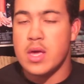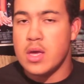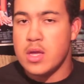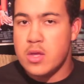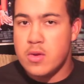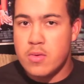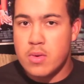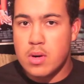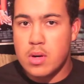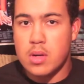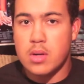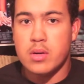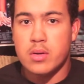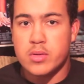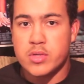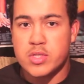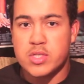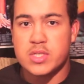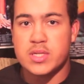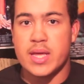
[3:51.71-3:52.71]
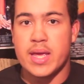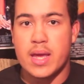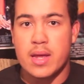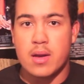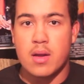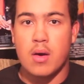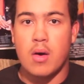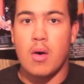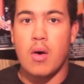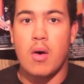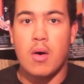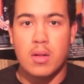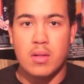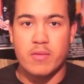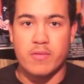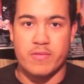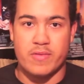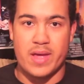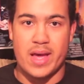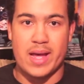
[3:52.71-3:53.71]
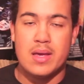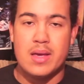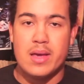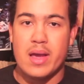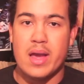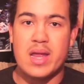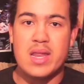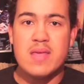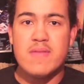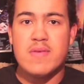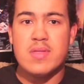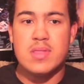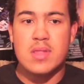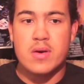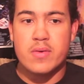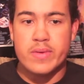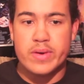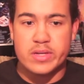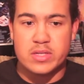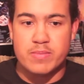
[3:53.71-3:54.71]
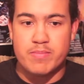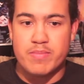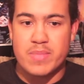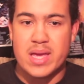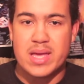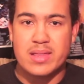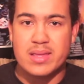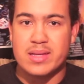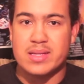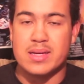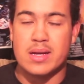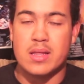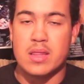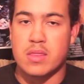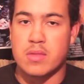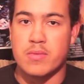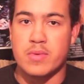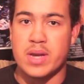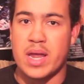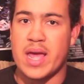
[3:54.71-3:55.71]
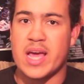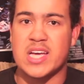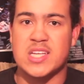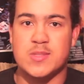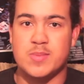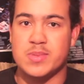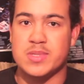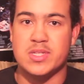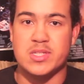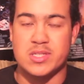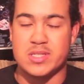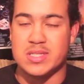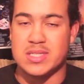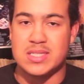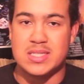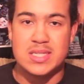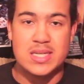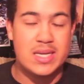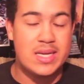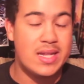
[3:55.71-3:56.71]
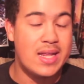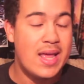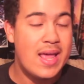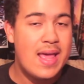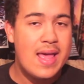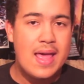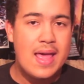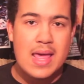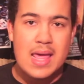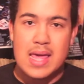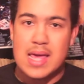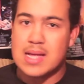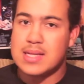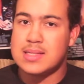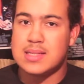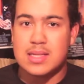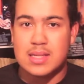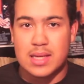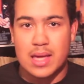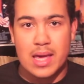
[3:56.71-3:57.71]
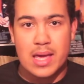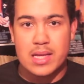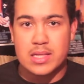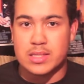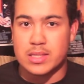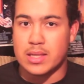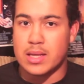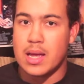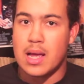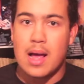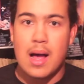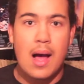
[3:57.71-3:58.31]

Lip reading: You understand all of that. And even though it's mainly done through an exposition scene, it's engaging.